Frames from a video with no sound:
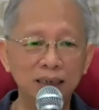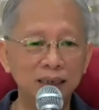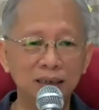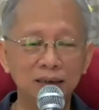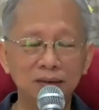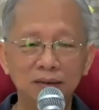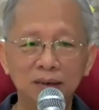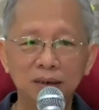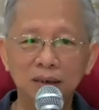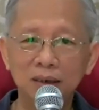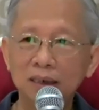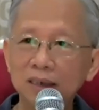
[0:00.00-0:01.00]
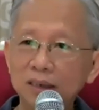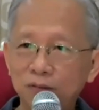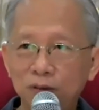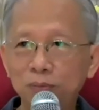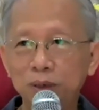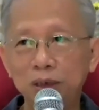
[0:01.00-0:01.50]
did. No, it's
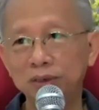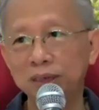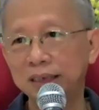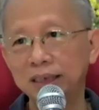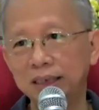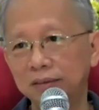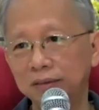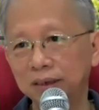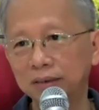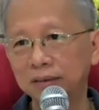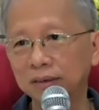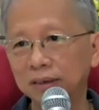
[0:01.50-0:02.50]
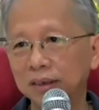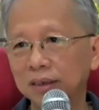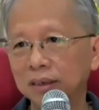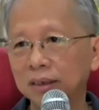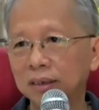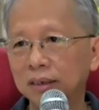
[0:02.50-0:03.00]
for me to see on all this.
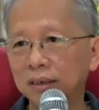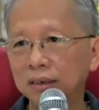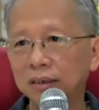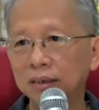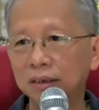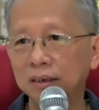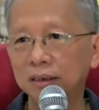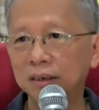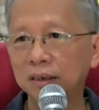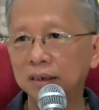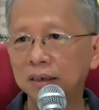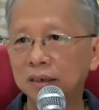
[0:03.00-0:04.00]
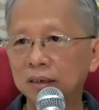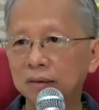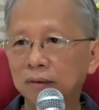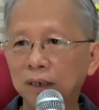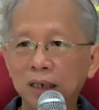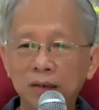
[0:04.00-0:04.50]

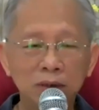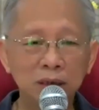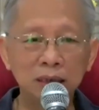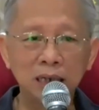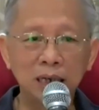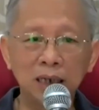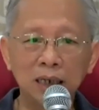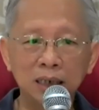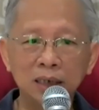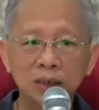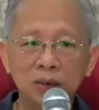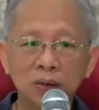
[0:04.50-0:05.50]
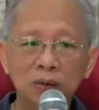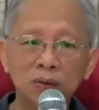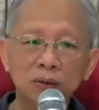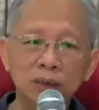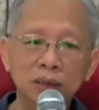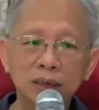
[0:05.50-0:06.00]
So when I was young, I saw
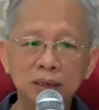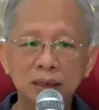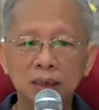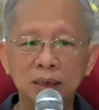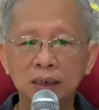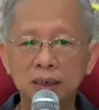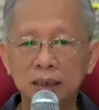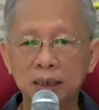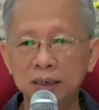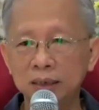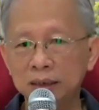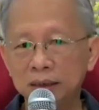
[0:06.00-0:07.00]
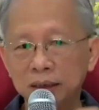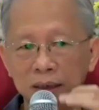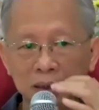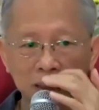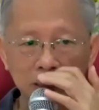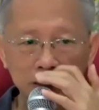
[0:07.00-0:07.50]
all this. Then
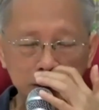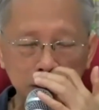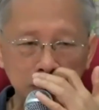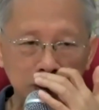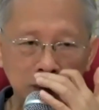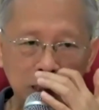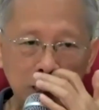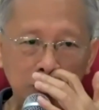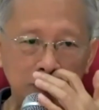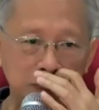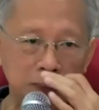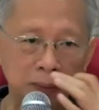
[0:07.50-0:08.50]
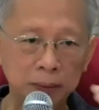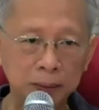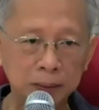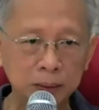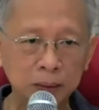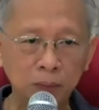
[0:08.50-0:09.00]
I saw how
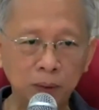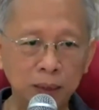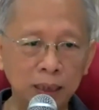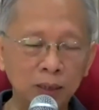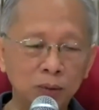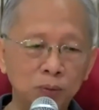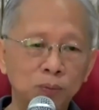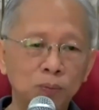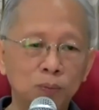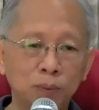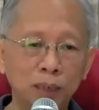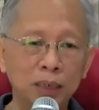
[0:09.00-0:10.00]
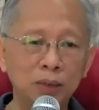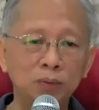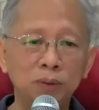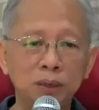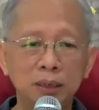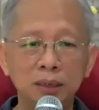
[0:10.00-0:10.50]
when I do my
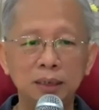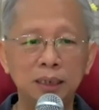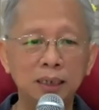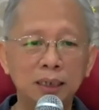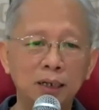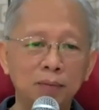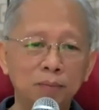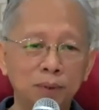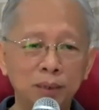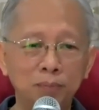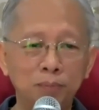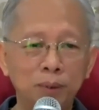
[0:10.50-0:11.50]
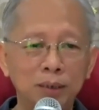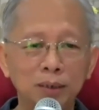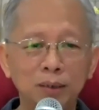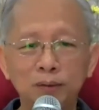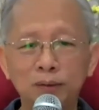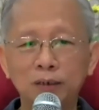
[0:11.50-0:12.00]
duty, I help my
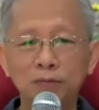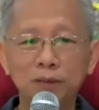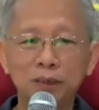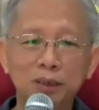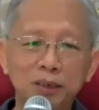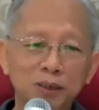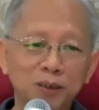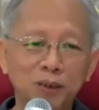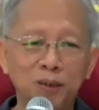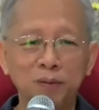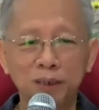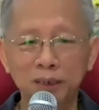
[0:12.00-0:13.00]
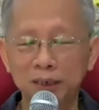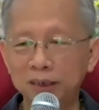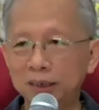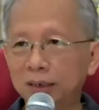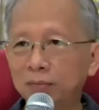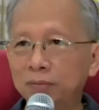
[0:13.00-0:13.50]
parents look after the shop,
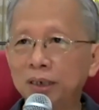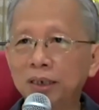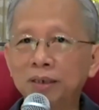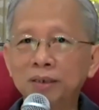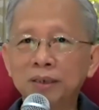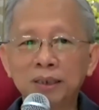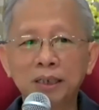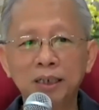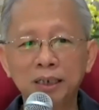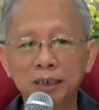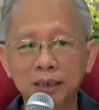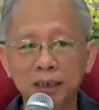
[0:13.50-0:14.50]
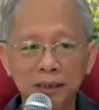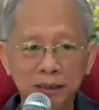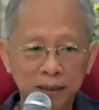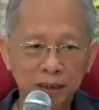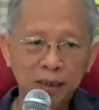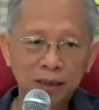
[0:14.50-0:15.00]
clean up the house. Then
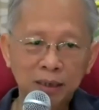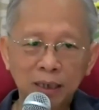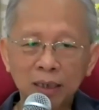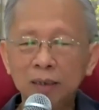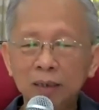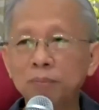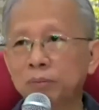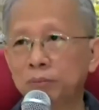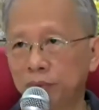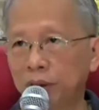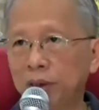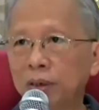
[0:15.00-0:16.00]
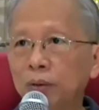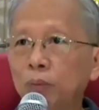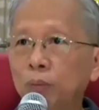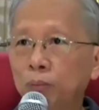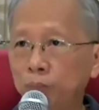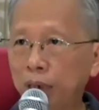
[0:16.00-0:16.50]
I am
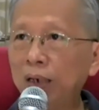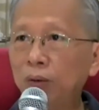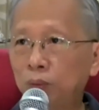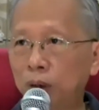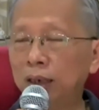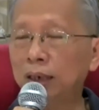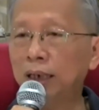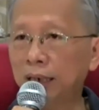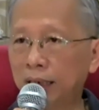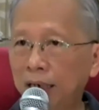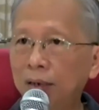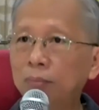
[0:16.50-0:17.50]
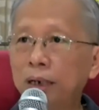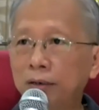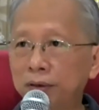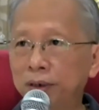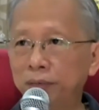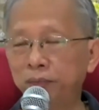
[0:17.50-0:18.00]
the main one that help
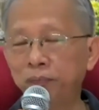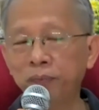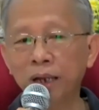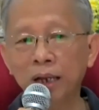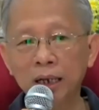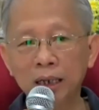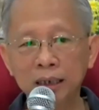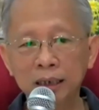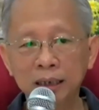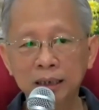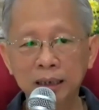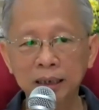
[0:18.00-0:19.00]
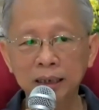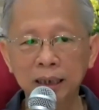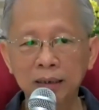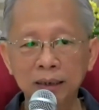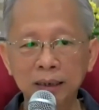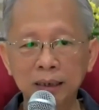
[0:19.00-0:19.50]
out on. Then I
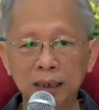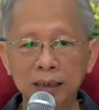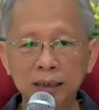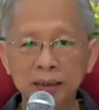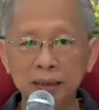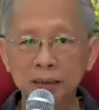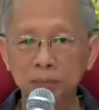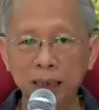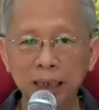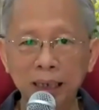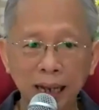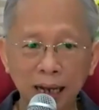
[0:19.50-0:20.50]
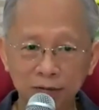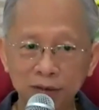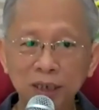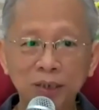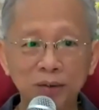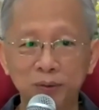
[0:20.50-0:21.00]
realized my luck
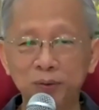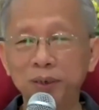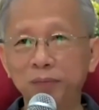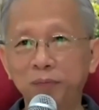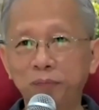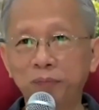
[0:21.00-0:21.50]
very good.